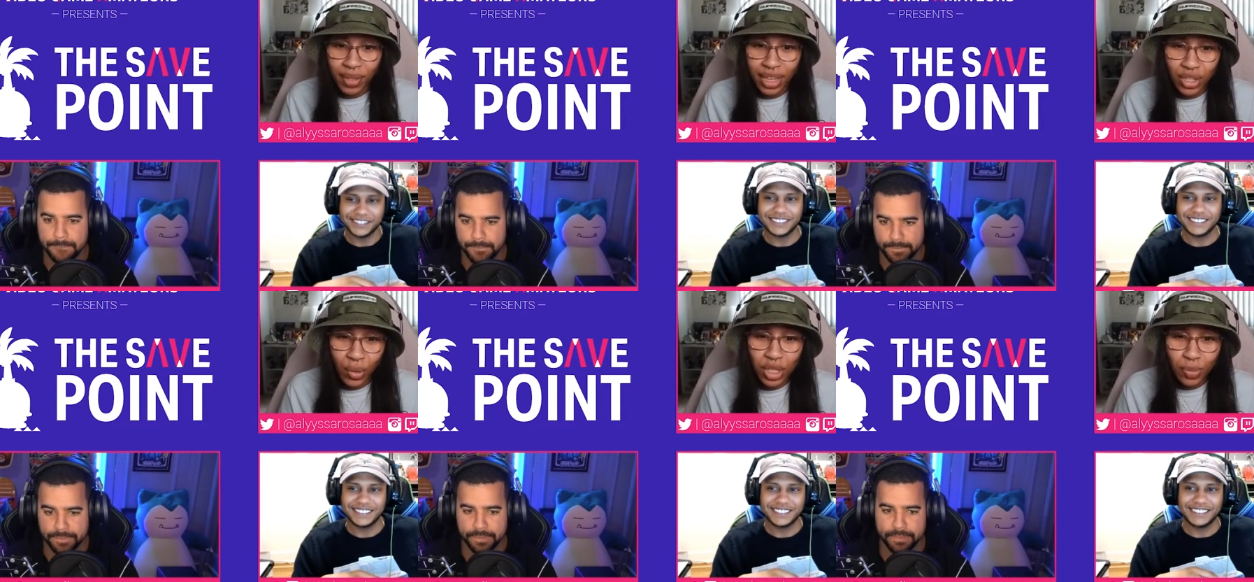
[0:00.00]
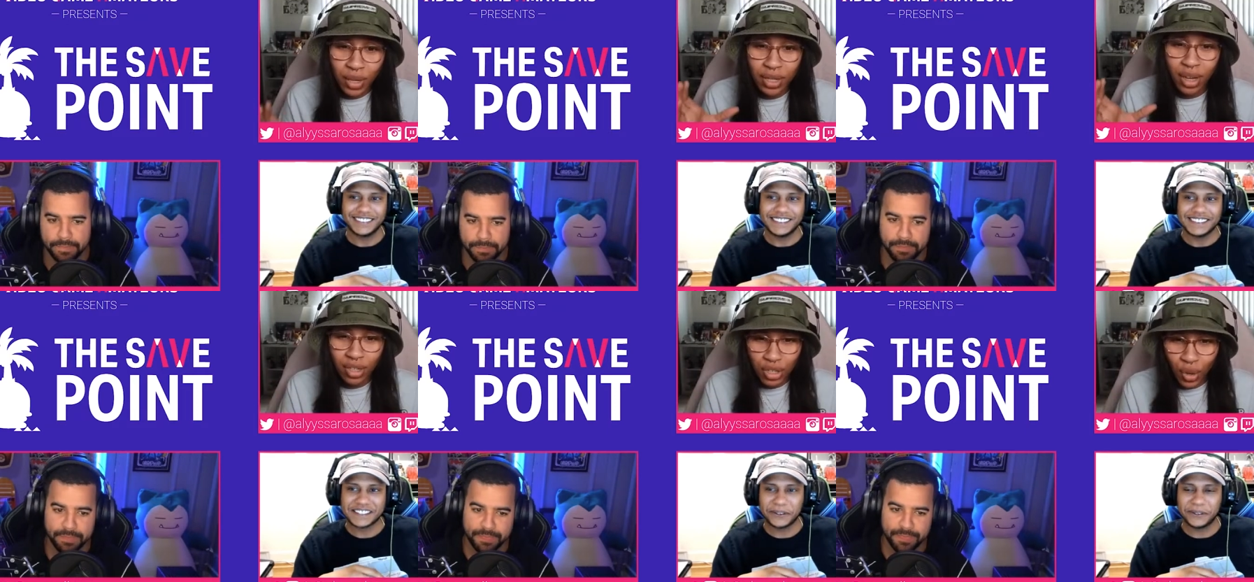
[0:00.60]
Speaker 1: Yeah, it's always been
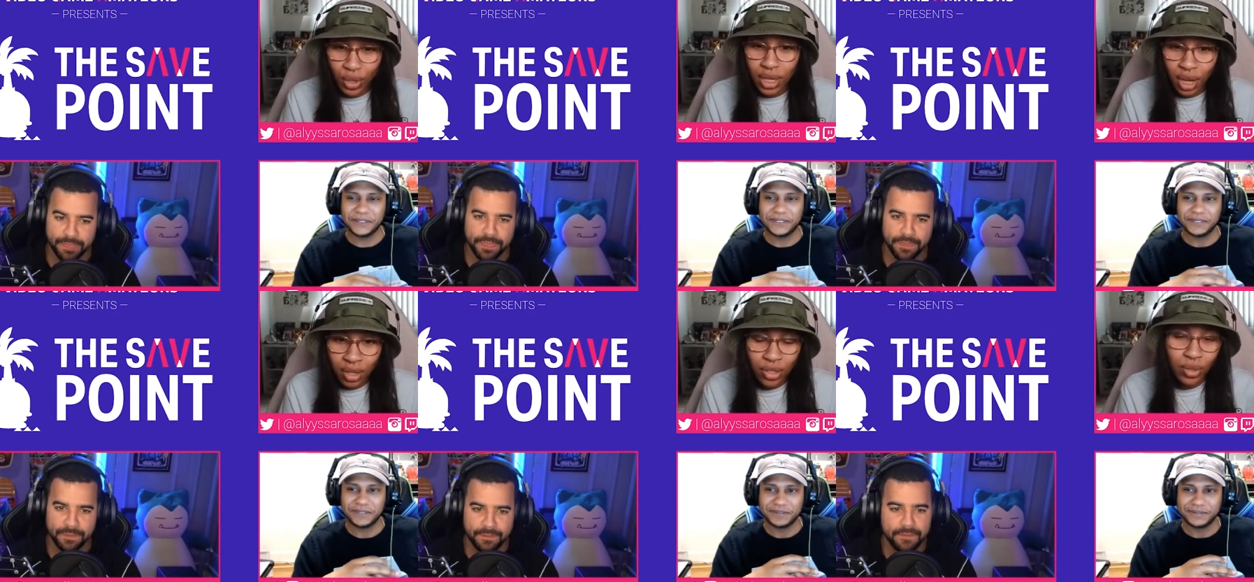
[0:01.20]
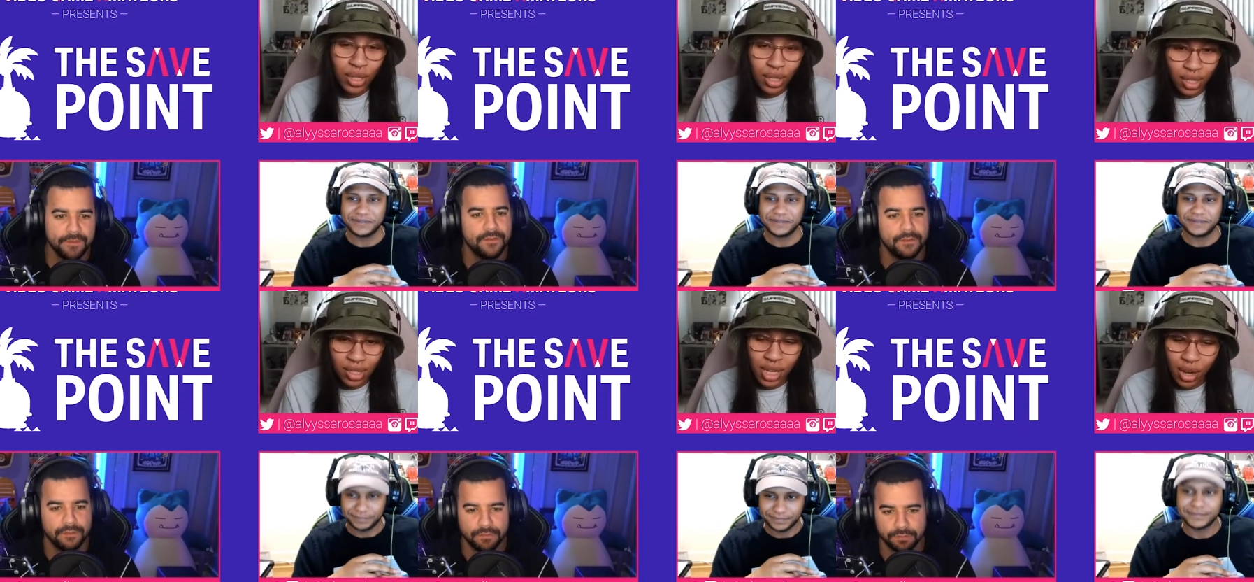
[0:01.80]
a Sony console and a
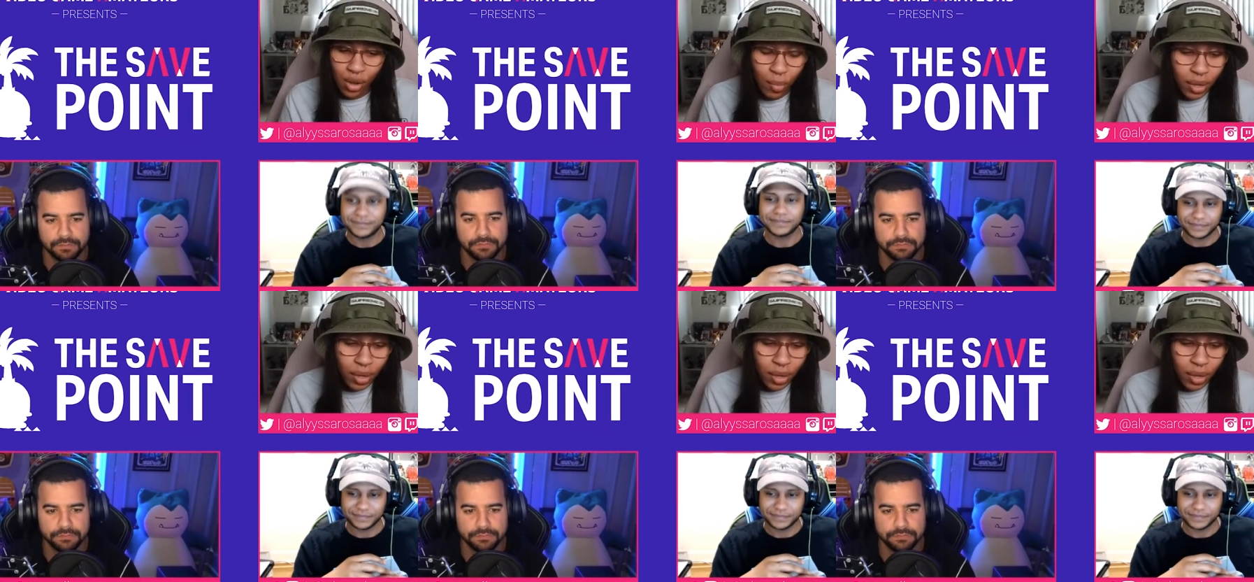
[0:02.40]
Nintendo.